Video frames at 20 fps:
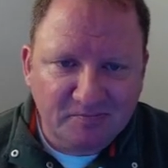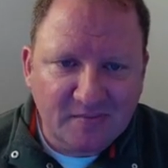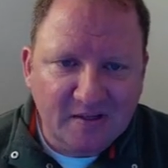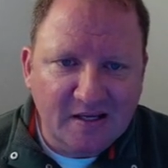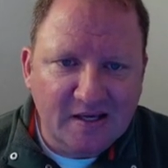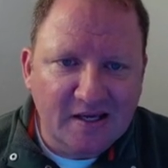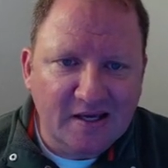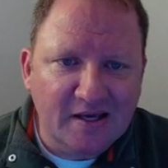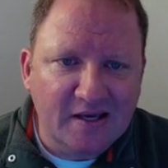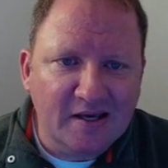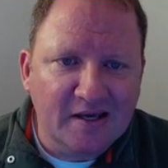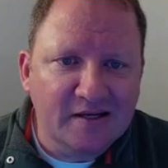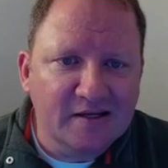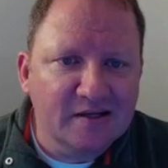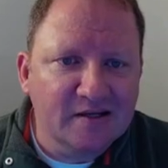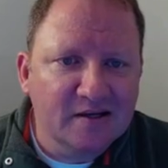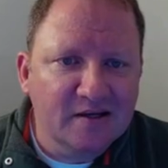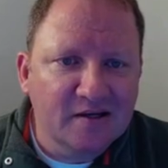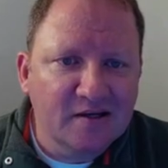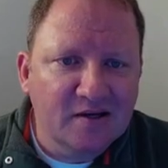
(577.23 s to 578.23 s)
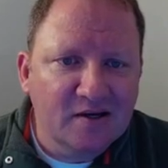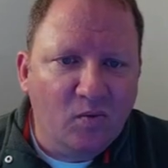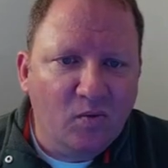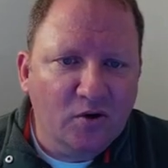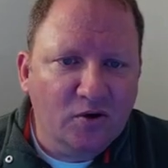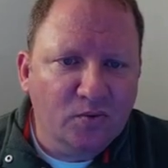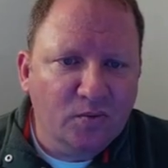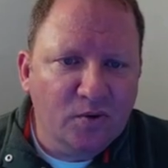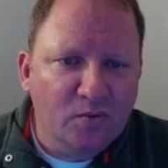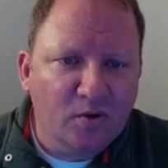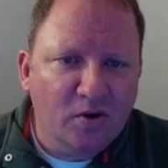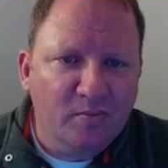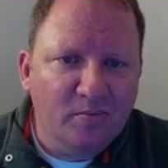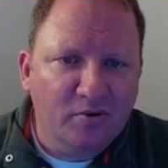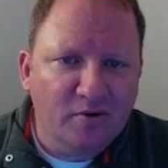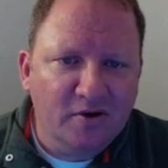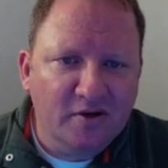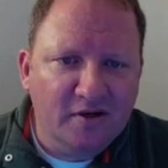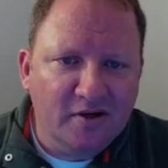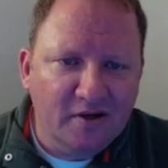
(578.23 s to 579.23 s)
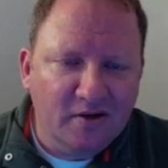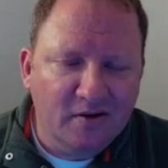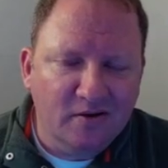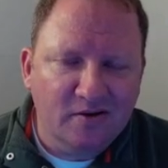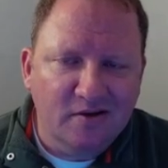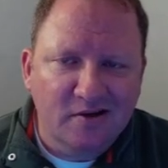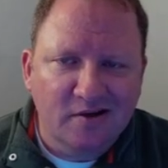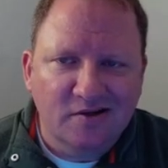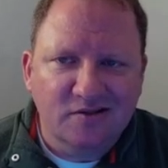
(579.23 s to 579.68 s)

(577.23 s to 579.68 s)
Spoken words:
And what do we want to put in here?